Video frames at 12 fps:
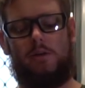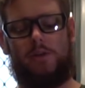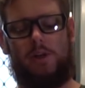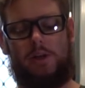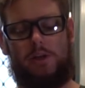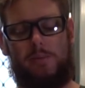
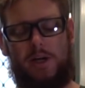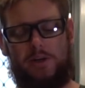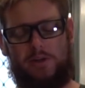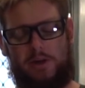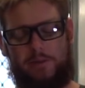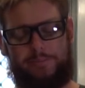so that's your
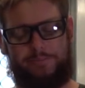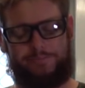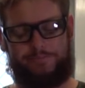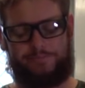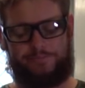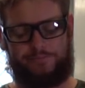magazine.
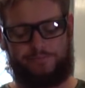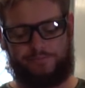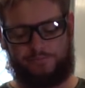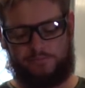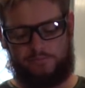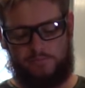
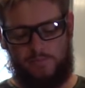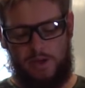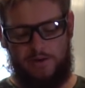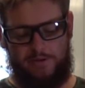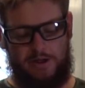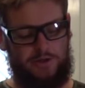
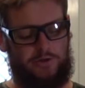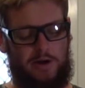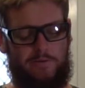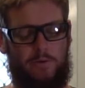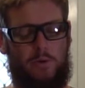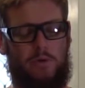Fairly
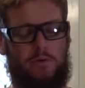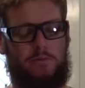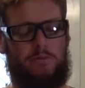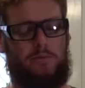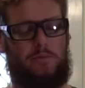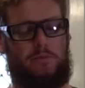straightforward.